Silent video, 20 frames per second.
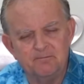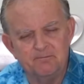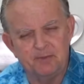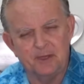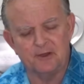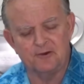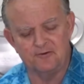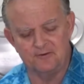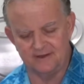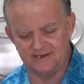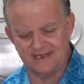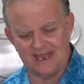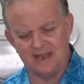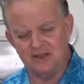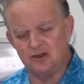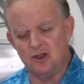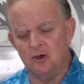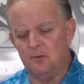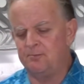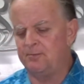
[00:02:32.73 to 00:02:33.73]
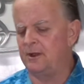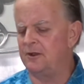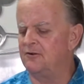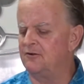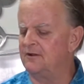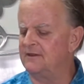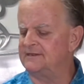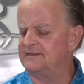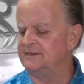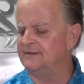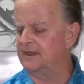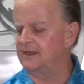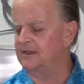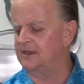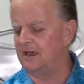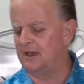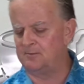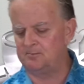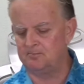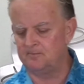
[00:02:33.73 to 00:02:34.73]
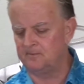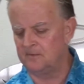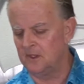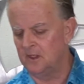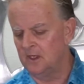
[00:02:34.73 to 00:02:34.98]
bitterness. Had no bitterness in the cup.